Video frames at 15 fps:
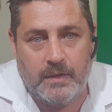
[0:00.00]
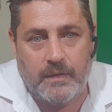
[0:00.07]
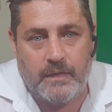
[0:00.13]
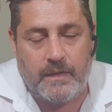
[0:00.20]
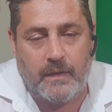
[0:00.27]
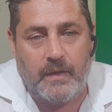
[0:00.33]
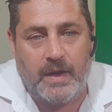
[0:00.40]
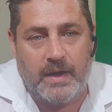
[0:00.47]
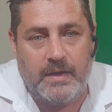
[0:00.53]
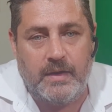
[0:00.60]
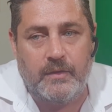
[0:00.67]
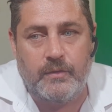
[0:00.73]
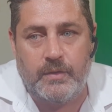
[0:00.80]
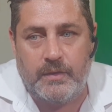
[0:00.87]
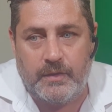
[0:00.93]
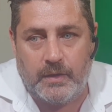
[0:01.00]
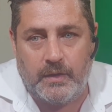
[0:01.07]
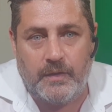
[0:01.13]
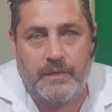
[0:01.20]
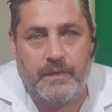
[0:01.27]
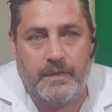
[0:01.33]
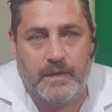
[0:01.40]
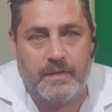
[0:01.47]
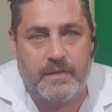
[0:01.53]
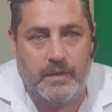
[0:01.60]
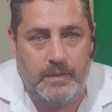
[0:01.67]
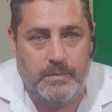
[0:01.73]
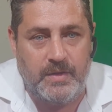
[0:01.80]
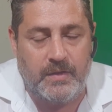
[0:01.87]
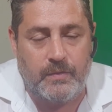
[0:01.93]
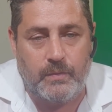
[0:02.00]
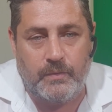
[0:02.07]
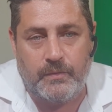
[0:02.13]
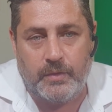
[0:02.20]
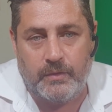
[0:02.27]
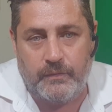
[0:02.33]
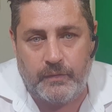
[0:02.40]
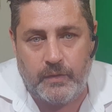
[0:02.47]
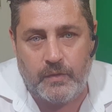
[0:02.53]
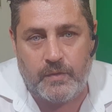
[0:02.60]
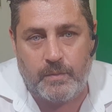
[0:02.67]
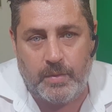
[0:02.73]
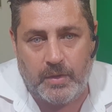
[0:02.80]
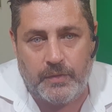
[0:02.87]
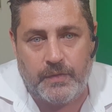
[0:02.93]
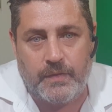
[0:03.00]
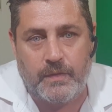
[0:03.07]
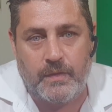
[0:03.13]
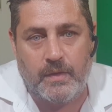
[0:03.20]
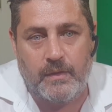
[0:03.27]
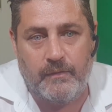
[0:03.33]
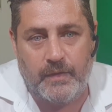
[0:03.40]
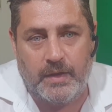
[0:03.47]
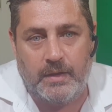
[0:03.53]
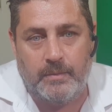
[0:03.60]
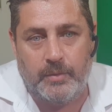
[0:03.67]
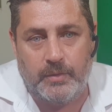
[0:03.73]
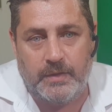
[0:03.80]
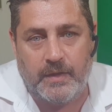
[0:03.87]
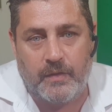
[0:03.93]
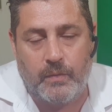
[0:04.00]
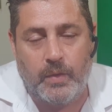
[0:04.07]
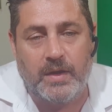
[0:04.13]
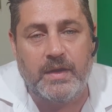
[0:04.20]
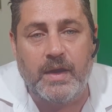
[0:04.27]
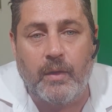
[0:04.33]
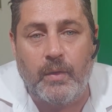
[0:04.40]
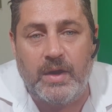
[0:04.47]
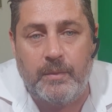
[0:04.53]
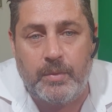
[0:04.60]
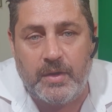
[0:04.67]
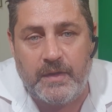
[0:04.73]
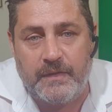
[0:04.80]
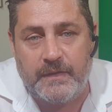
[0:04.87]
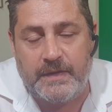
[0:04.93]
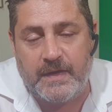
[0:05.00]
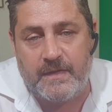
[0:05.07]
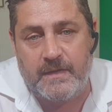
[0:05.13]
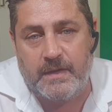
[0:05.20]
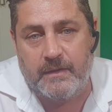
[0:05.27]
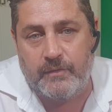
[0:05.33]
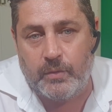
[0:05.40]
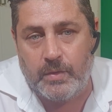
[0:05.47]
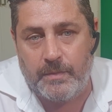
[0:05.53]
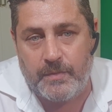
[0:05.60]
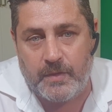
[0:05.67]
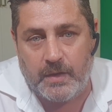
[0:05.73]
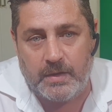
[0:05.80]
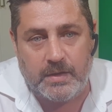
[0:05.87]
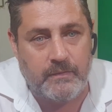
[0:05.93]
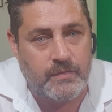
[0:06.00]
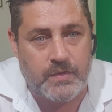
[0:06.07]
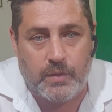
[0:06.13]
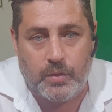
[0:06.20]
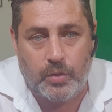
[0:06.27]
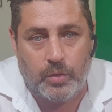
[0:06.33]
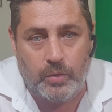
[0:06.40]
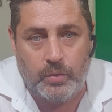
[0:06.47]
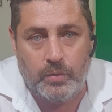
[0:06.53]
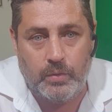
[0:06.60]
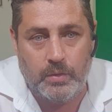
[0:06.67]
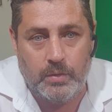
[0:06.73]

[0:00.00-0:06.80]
So $800, and that's only because we've got a few spots available next week. Now, anybody that doesn't have a website, give us a call.